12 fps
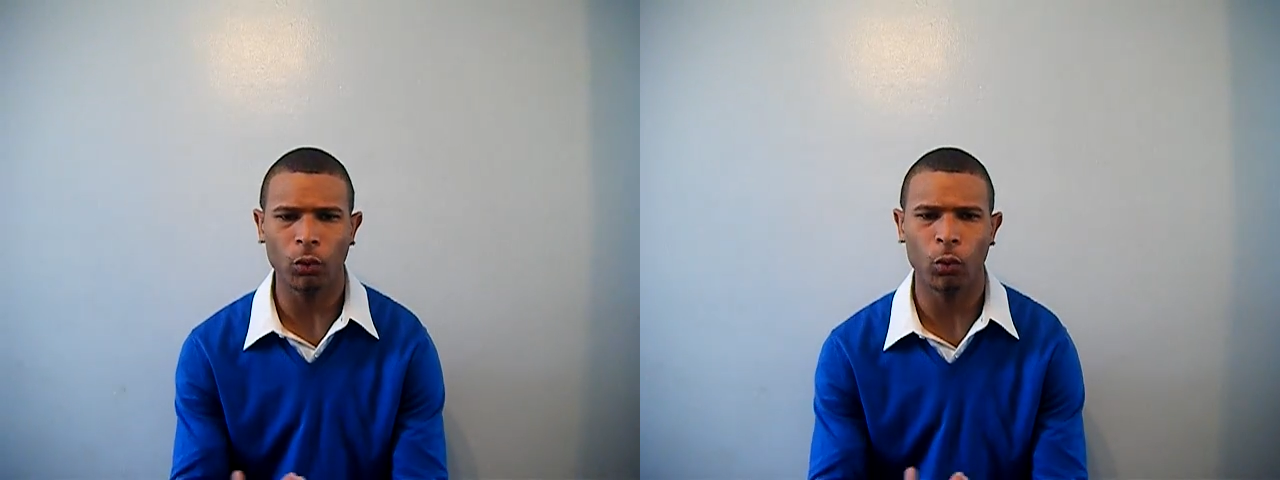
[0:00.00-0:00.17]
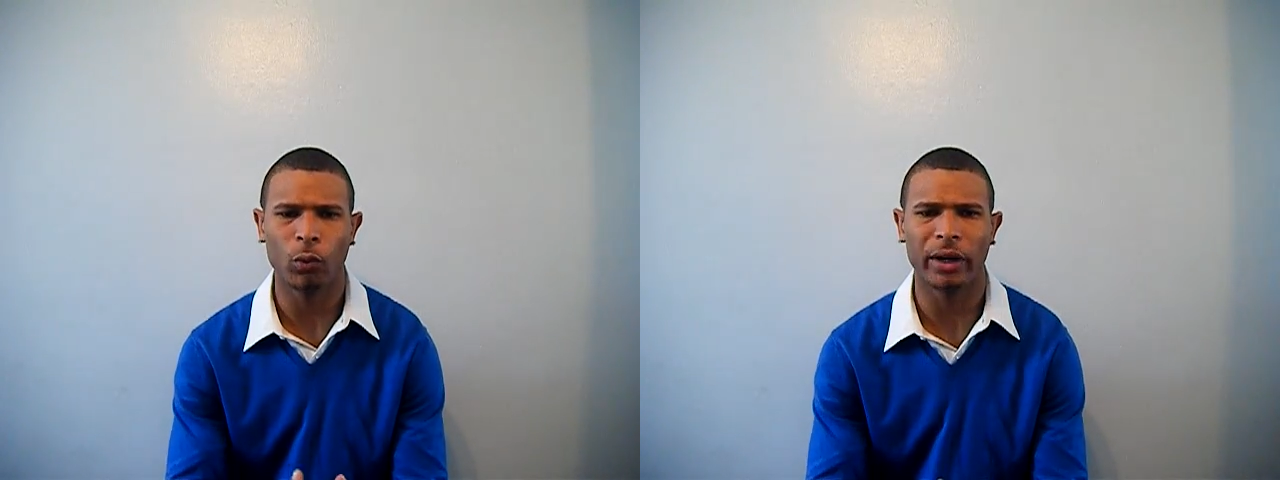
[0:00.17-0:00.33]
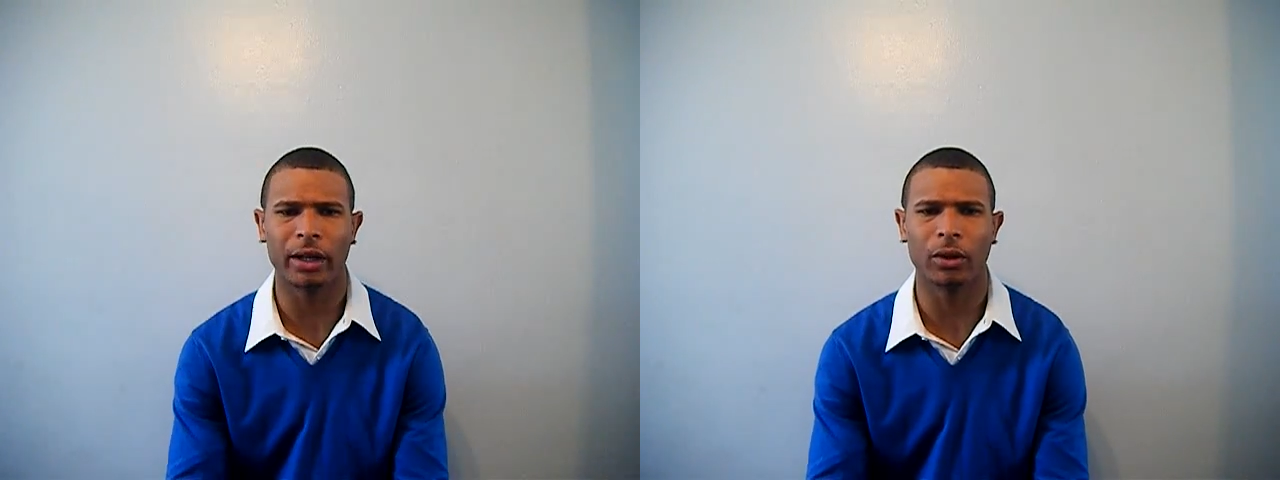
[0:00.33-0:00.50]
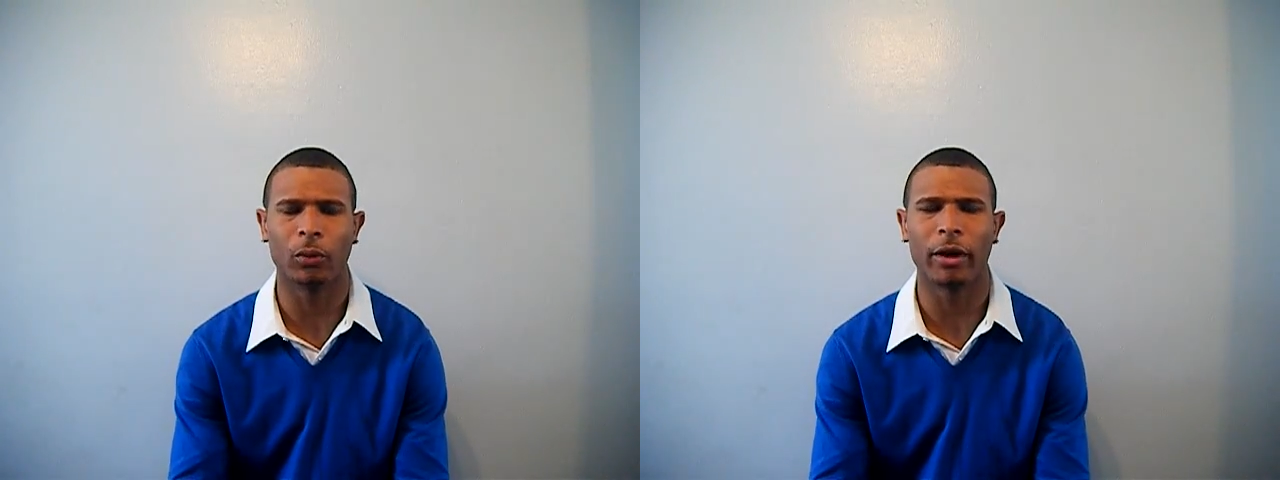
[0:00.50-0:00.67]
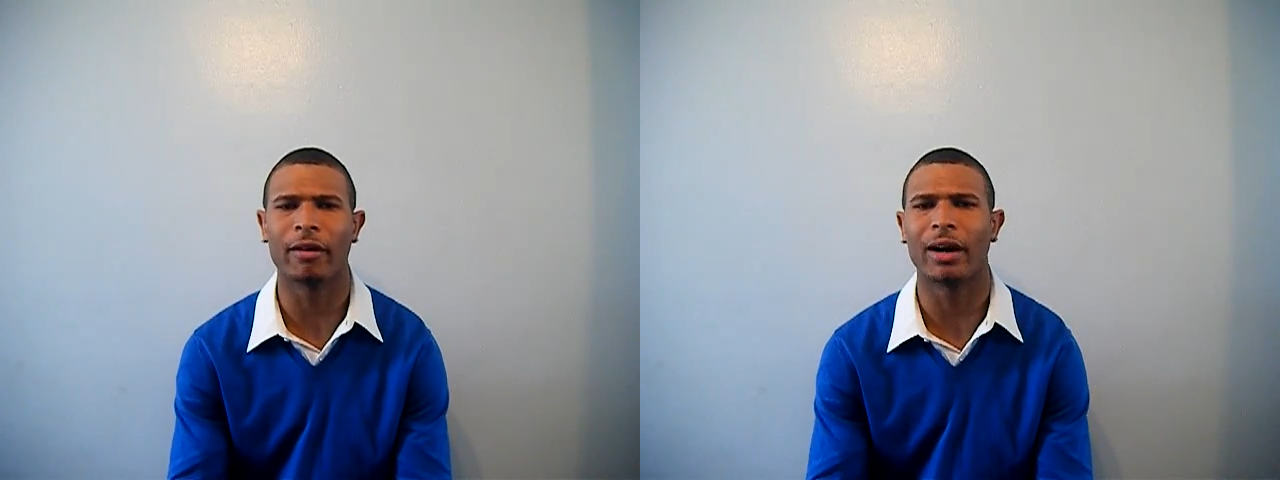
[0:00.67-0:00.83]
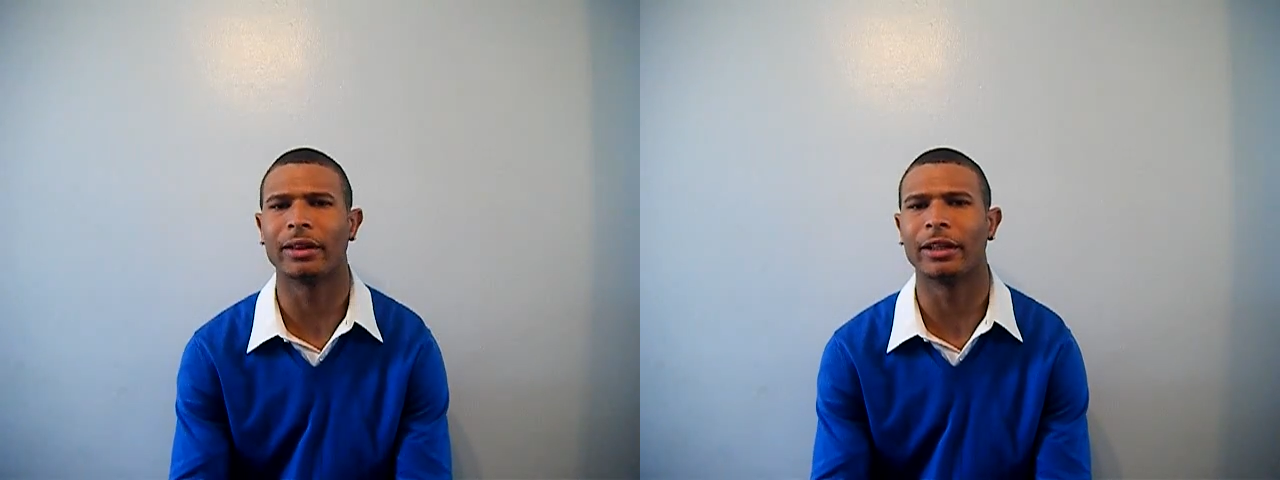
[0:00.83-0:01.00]
when
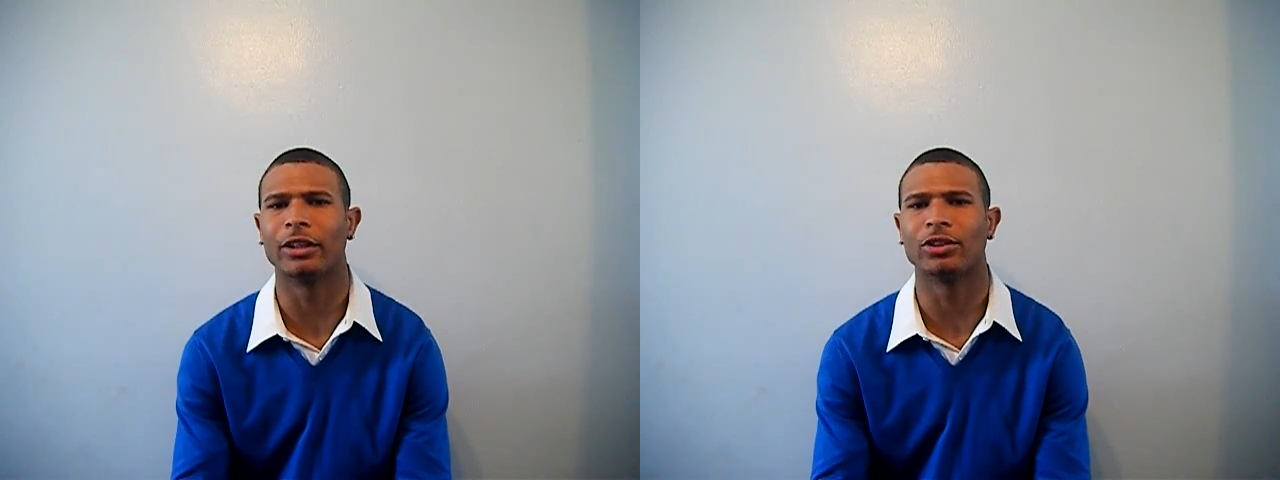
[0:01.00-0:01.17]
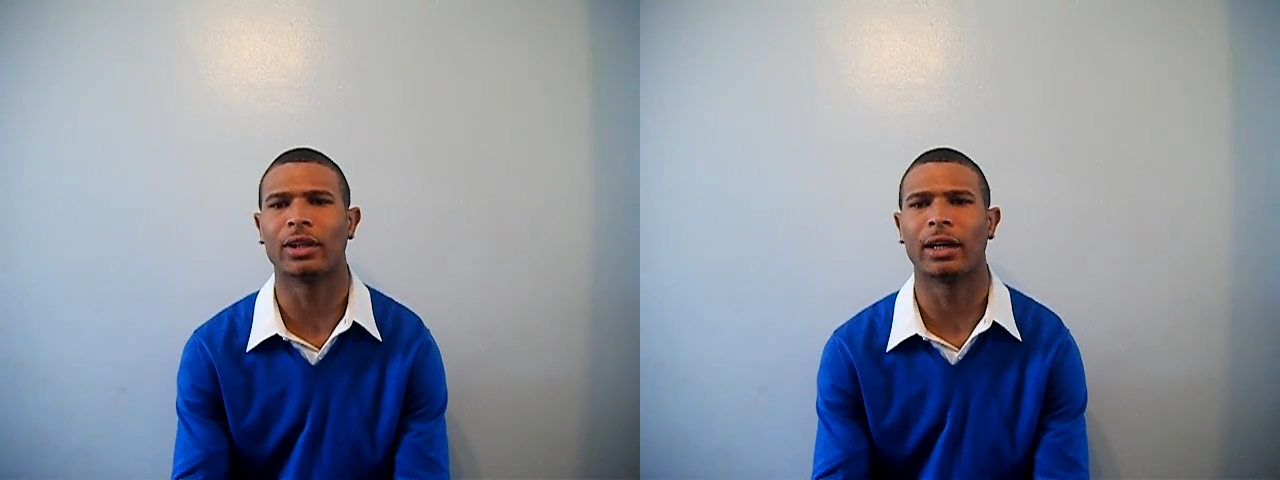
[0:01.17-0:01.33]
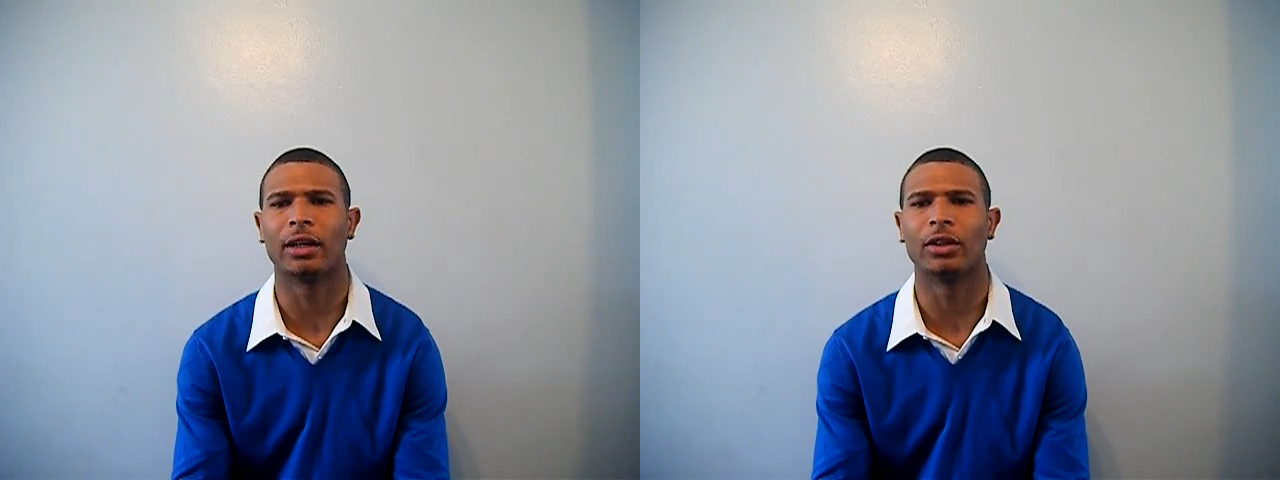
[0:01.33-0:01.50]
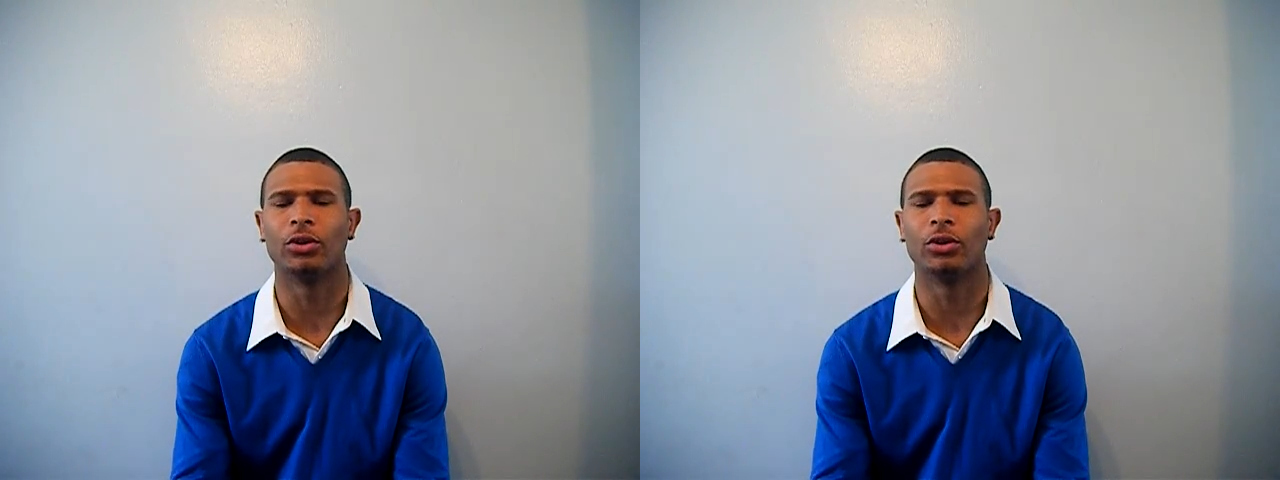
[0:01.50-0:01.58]
we're out there trying to